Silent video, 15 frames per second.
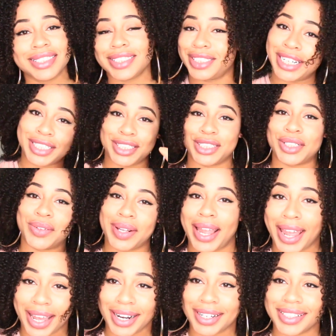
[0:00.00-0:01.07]
suggestions on
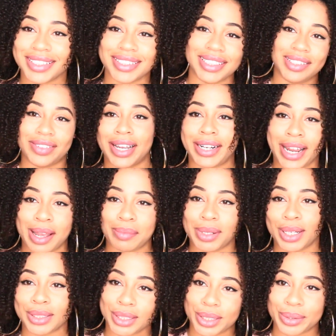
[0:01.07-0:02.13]
that, leave that down
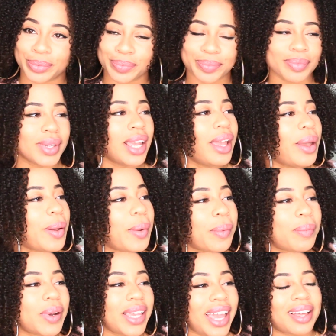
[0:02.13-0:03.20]
below too.
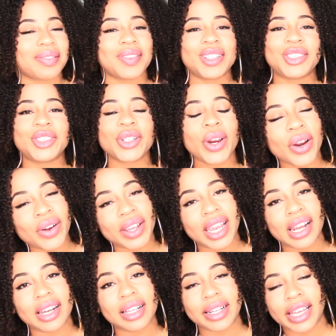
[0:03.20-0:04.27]
But yeah, this is your girl,
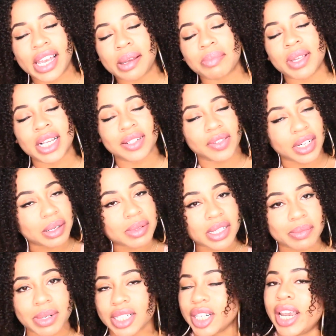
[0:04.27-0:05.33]
Candy Glam. Thanks for coming
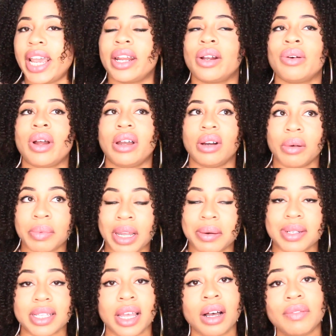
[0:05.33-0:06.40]
to my channel. I hope that
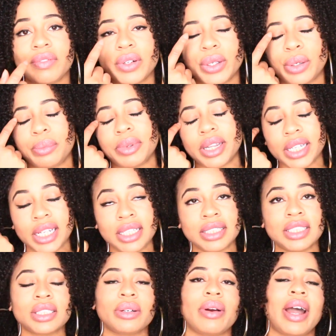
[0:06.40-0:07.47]
was helpful. Please
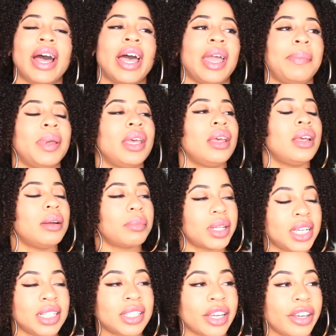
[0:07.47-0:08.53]
subscribe.
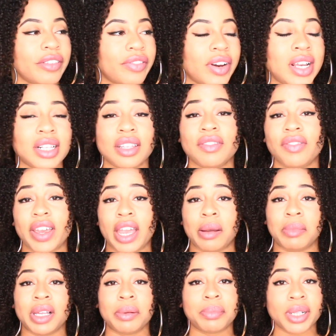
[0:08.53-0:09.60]
Please tell your friends and
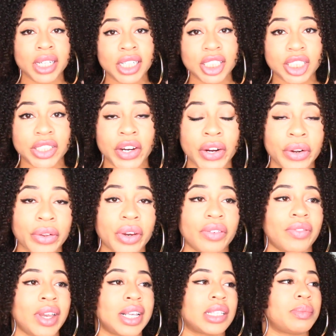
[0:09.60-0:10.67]
family. Please share it on your
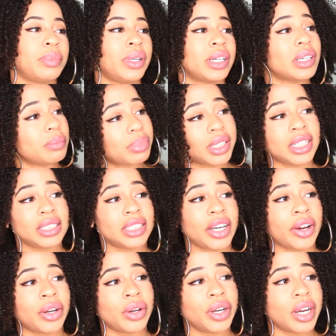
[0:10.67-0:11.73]
Facebook, and please
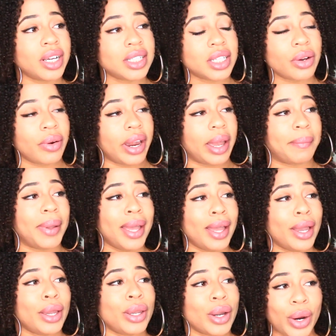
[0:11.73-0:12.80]
share it on your Instagram.
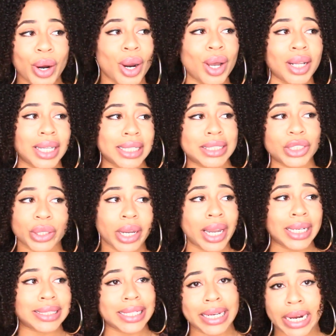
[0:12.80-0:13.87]
Your girl is
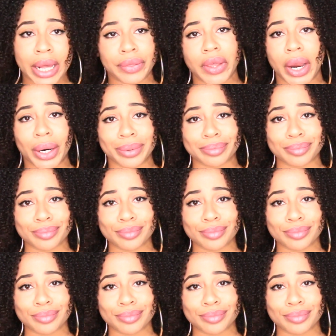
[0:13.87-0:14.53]
trying to get out there.